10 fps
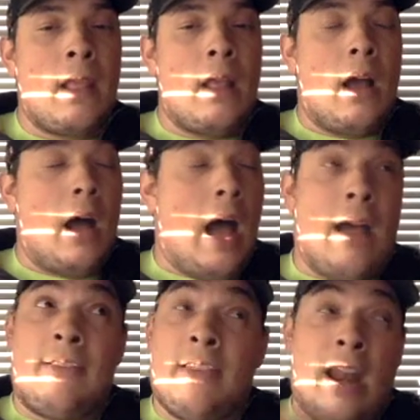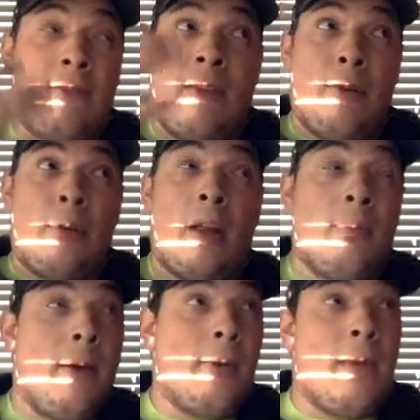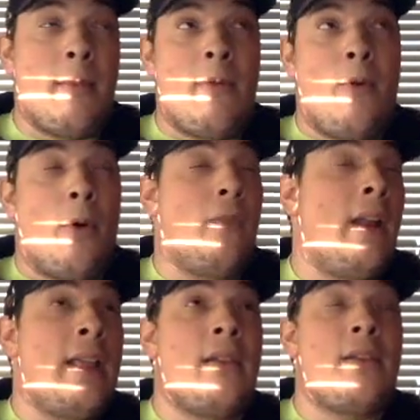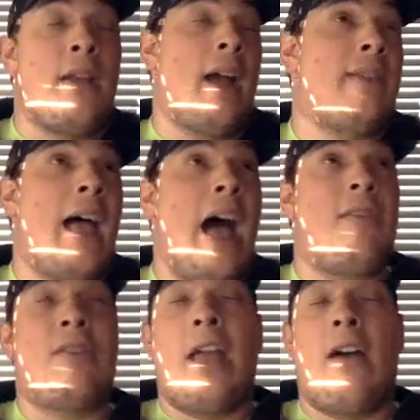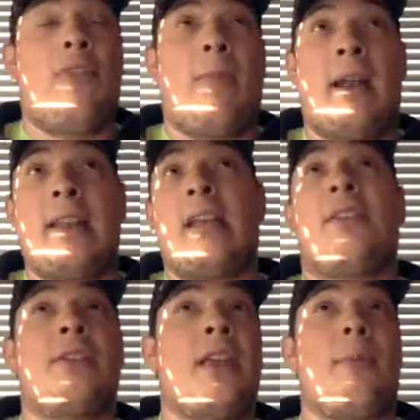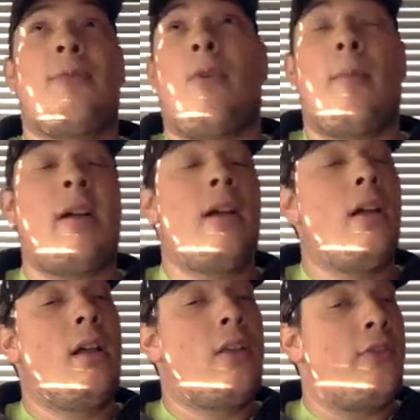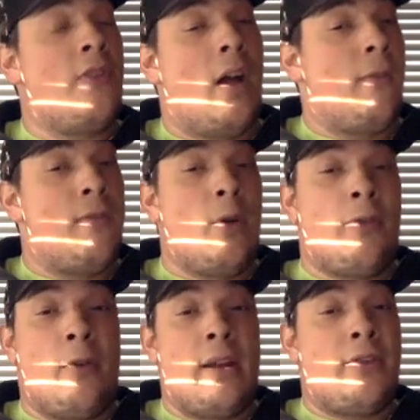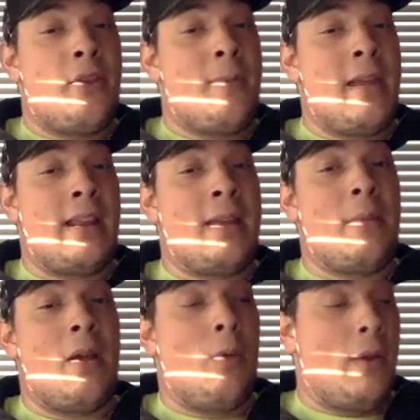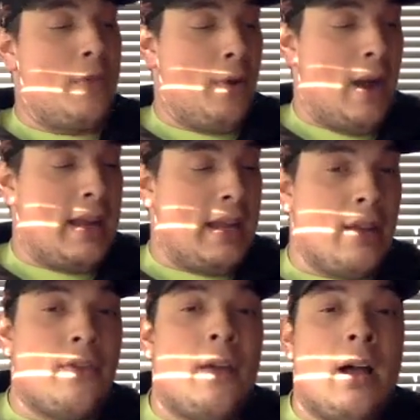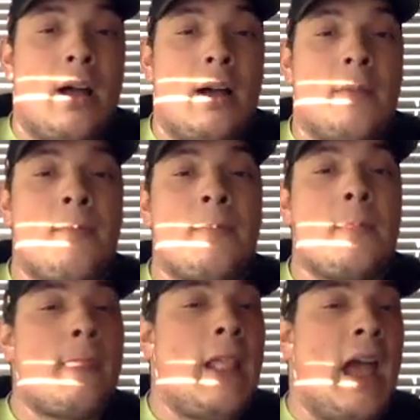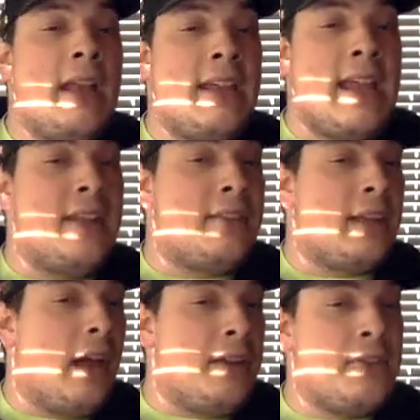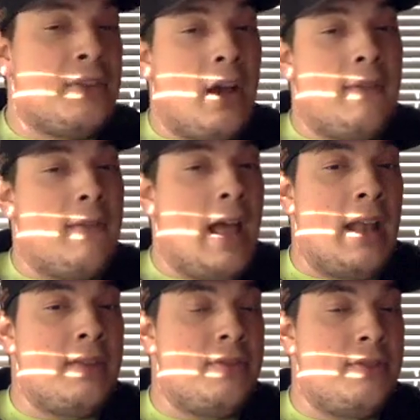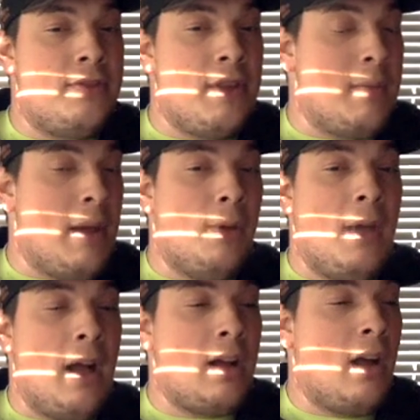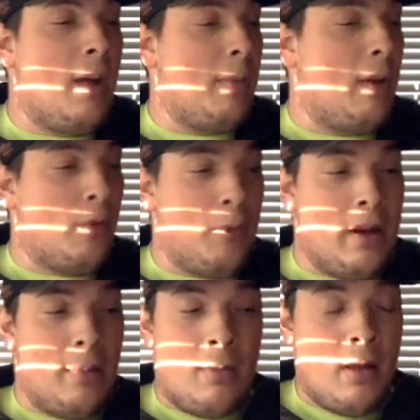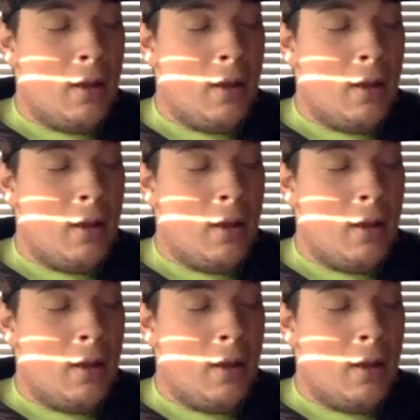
I said I've never done a bear bait before. If any of you guys have and you have some ideas and tips for me, feel free to shoot me an email with your ideas at dansgunstuff@gmail.com, and I'll read them.